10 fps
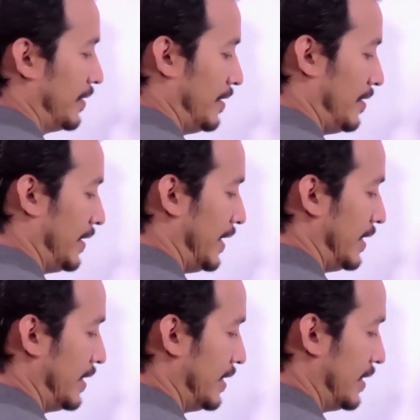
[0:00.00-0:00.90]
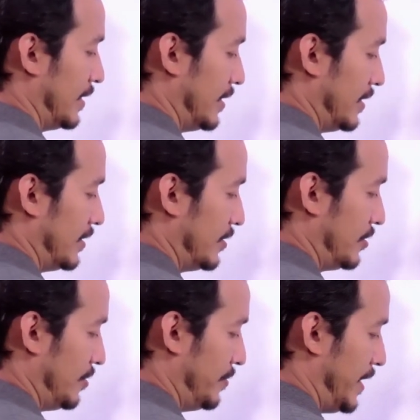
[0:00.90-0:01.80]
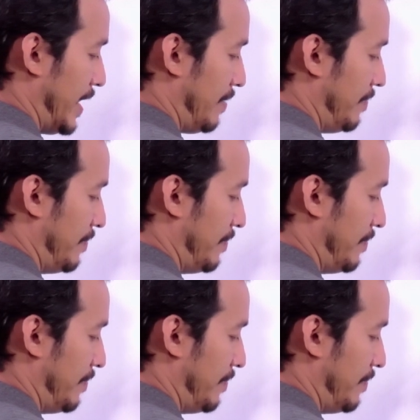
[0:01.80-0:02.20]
Okay, so we have